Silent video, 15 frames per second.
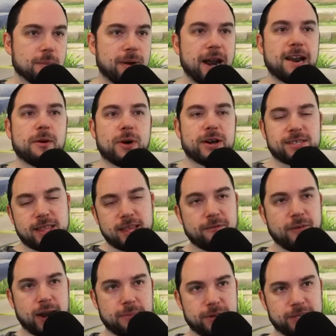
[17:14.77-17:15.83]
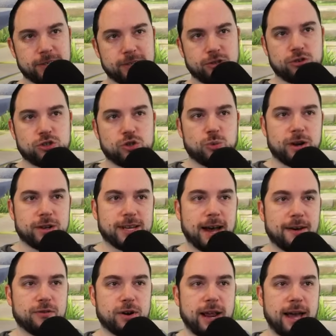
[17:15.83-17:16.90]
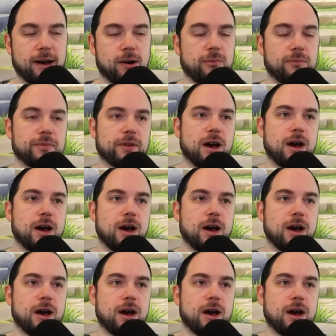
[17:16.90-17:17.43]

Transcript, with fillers: But anyways, I think Venomous Lizard is where it's at for now.